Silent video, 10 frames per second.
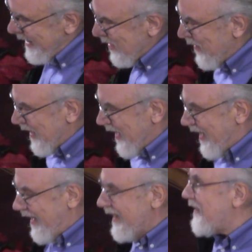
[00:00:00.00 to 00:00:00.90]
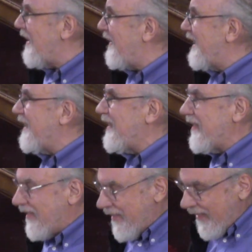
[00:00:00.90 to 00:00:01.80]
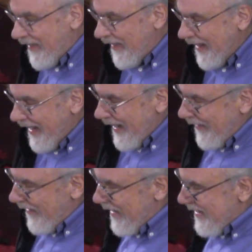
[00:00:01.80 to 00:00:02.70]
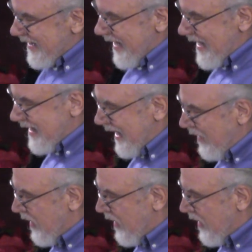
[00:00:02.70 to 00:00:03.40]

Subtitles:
who we are. It's what we do. We're judgy. We're